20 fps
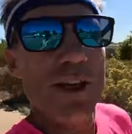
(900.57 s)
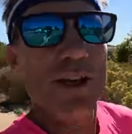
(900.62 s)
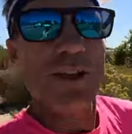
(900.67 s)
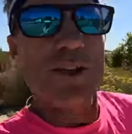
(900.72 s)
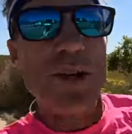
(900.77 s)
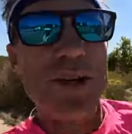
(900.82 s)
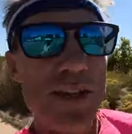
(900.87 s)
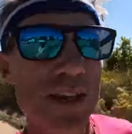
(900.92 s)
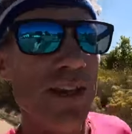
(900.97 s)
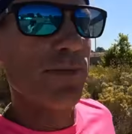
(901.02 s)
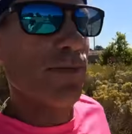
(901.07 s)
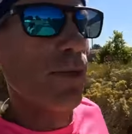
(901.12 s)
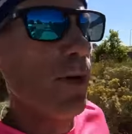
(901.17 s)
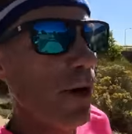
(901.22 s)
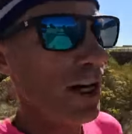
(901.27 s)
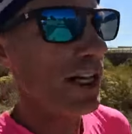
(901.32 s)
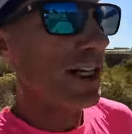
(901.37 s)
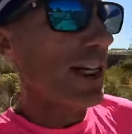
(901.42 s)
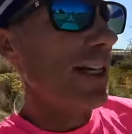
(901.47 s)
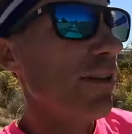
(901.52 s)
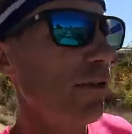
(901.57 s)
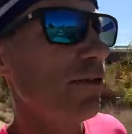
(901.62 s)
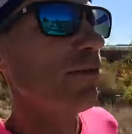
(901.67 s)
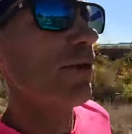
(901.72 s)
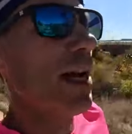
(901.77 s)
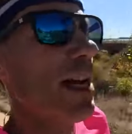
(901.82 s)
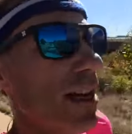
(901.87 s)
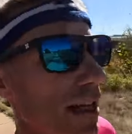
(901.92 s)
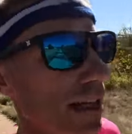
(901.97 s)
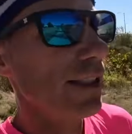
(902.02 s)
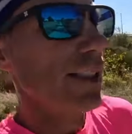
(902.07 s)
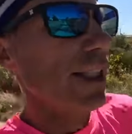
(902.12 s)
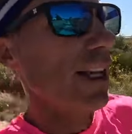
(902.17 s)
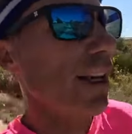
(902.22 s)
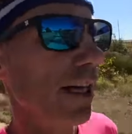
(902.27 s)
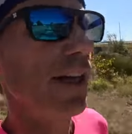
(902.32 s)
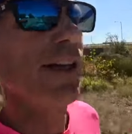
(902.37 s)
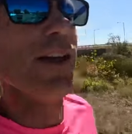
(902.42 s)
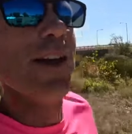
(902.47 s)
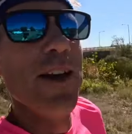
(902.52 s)
So at this point in a
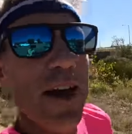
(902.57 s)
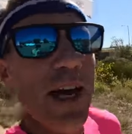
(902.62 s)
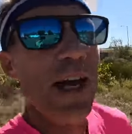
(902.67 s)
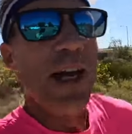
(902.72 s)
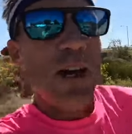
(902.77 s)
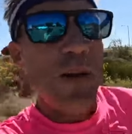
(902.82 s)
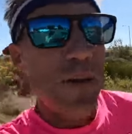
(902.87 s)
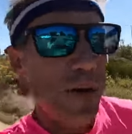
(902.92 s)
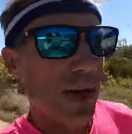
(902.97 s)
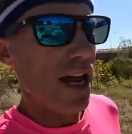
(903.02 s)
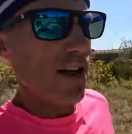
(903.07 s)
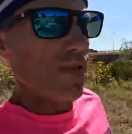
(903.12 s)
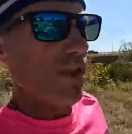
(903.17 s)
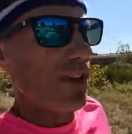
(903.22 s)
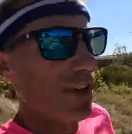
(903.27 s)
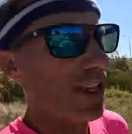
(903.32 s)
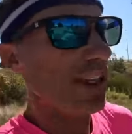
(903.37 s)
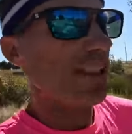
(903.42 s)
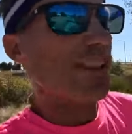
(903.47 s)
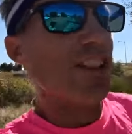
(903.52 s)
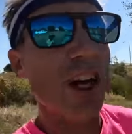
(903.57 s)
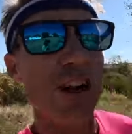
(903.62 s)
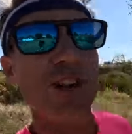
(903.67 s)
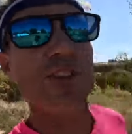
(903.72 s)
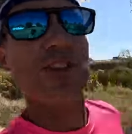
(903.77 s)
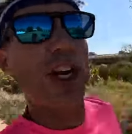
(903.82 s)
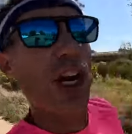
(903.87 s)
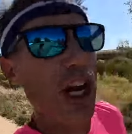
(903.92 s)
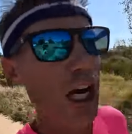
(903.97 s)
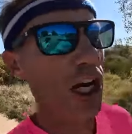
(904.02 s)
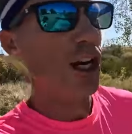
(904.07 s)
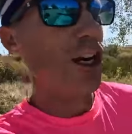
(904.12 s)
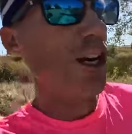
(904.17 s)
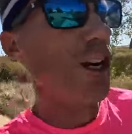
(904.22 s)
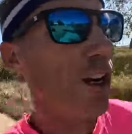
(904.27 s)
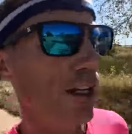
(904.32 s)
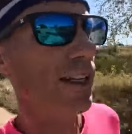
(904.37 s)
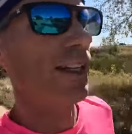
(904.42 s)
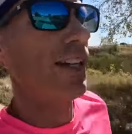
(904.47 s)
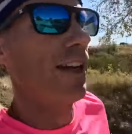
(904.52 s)
race, when everything starts to
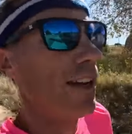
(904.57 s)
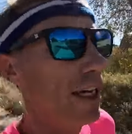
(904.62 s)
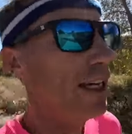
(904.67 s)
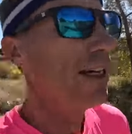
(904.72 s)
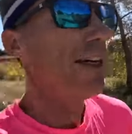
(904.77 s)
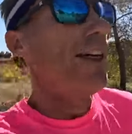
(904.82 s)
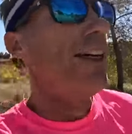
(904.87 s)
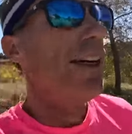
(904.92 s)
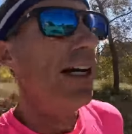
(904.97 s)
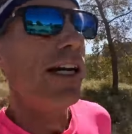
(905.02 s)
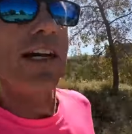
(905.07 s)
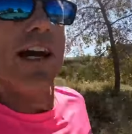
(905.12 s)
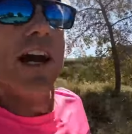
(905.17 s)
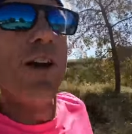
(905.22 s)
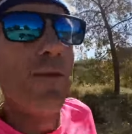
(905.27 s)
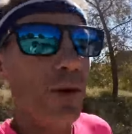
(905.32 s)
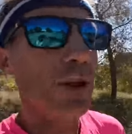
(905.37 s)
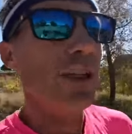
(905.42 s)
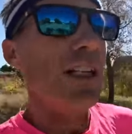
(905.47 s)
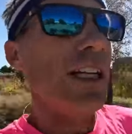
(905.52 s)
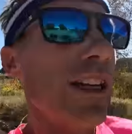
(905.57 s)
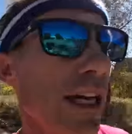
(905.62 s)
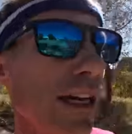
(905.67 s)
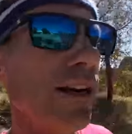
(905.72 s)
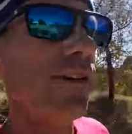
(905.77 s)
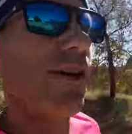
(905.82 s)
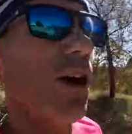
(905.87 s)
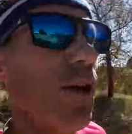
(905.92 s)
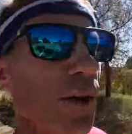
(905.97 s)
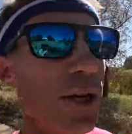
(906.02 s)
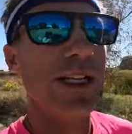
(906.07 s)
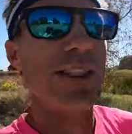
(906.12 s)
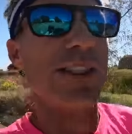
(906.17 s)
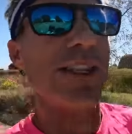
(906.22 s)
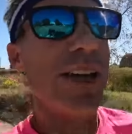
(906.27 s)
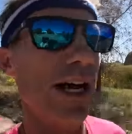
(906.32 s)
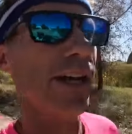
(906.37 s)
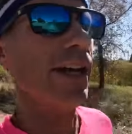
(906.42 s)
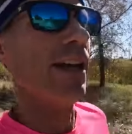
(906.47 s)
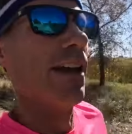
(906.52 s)
hurt, I really
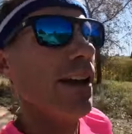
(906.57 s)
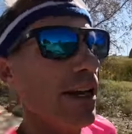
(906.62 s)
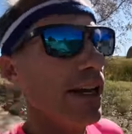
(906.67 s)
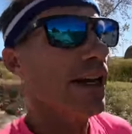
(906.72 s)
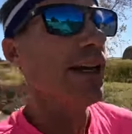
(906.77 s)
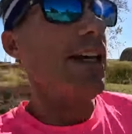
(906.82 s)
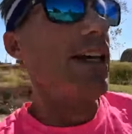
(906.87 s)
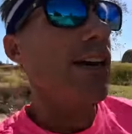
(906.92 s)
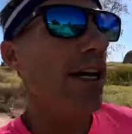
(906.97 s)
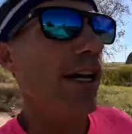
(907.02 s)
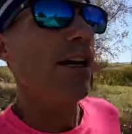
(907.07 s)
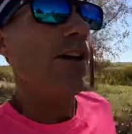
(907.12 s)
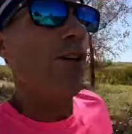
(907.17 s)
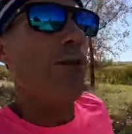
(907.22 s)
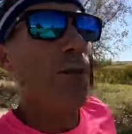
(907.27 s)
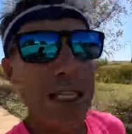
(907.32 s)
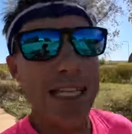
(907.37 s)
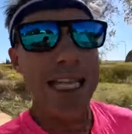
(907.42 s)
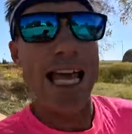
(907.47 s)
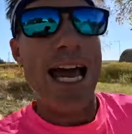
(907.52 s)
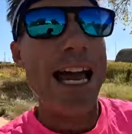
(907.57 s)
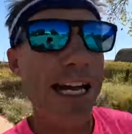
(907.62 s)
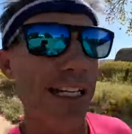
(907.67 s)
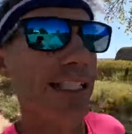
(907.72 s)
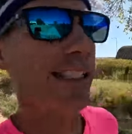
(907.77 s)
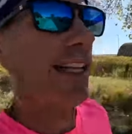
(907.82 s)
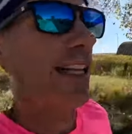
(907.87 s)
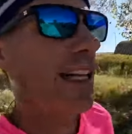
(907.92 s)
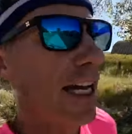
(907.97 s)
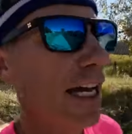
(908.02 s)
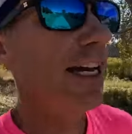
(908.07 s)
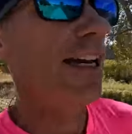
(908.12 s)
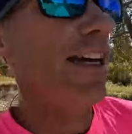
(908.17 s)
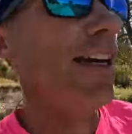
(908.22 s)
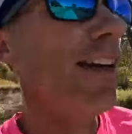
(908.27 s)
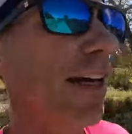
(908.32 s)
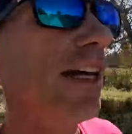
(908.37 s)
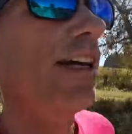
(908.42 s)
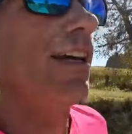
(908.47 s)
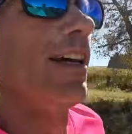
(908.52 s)
focus on relaxing.
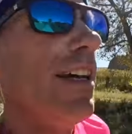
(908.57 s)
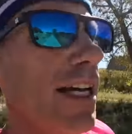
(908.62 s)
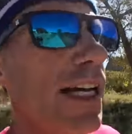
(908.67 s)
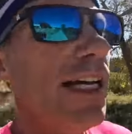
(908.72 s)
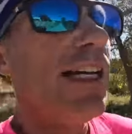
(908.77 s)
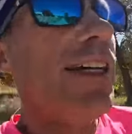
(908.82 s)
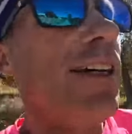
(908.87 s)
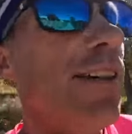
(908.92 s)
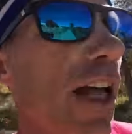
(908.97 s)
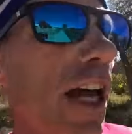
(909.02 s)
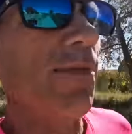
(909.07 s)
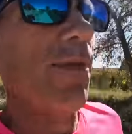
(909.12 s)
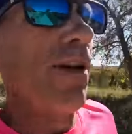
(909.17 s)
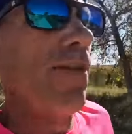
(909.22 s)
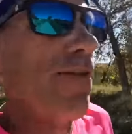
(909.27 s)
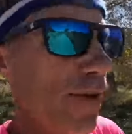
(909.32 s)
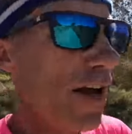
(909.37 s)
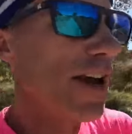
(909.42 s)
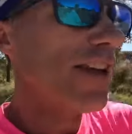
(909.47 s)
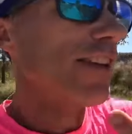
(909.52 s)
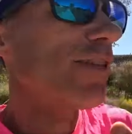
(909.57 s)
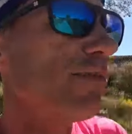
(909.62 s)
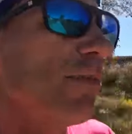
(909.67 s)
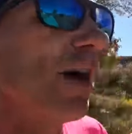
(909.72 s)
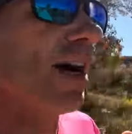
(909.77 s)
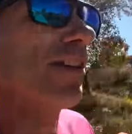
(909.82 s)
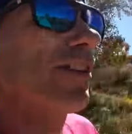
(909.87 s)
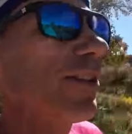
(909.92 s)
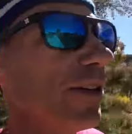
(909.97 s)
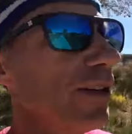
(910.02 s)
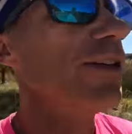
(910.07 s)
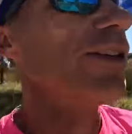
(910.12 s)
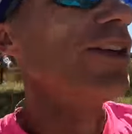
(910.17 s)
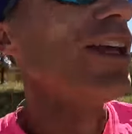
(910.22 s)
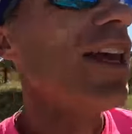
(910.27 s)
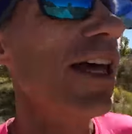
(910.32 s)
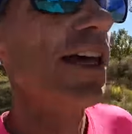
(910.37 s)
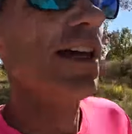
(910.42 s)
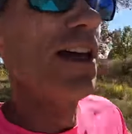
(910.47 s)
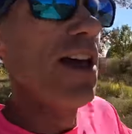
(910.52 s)
like my face
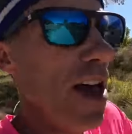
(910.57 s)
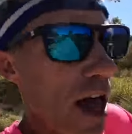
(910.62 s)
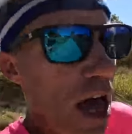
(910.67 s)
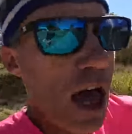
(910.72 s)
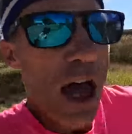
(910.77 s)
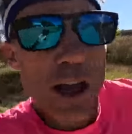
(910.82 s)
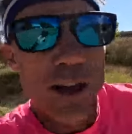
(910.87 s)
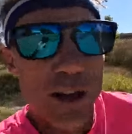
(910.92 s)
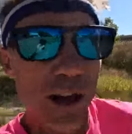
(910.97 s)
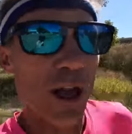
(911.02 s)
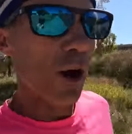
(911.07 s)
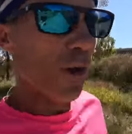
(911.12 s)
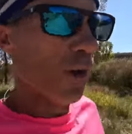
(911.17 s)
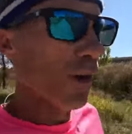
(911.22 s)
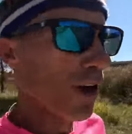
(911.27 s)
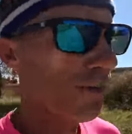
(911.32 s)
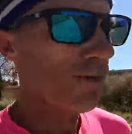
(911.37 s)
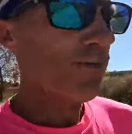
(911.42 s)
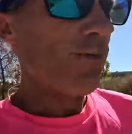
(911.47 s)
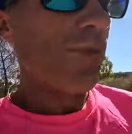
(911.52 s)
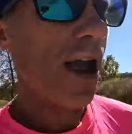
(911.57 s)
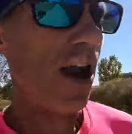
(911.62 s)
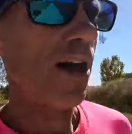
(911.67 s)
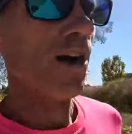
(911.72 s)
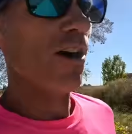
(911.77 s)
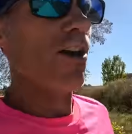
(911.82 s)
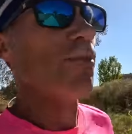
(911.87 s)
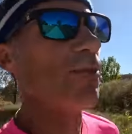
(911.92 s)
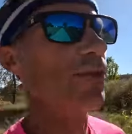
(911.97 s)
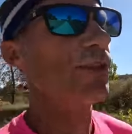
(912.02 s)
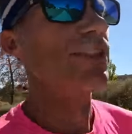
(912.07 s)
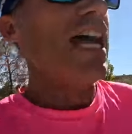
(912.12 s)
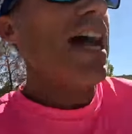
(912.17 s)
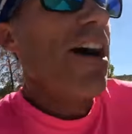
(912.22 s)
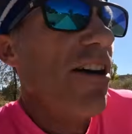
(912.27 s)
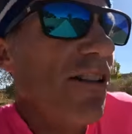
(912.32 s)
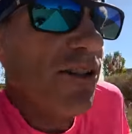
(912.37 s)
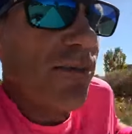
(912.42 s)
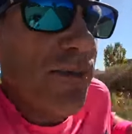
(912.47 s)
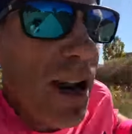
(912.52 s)
muscles, lowering my arms
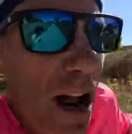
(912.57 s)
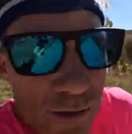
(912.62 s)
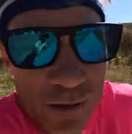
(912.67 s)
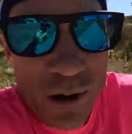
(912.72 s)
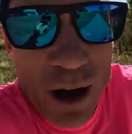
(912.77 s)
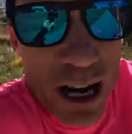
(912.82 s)
down so I'm not